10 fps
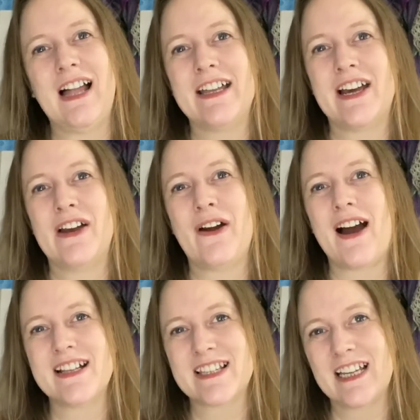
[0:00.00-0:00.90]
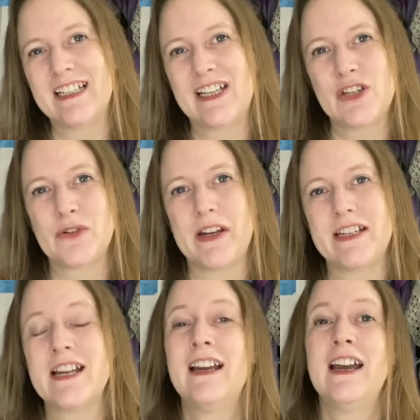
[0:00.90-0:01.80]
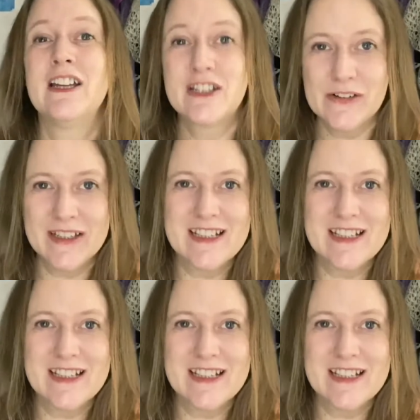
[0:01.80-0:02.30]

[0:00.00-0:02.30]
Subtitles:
I know I certainly enjoyed doing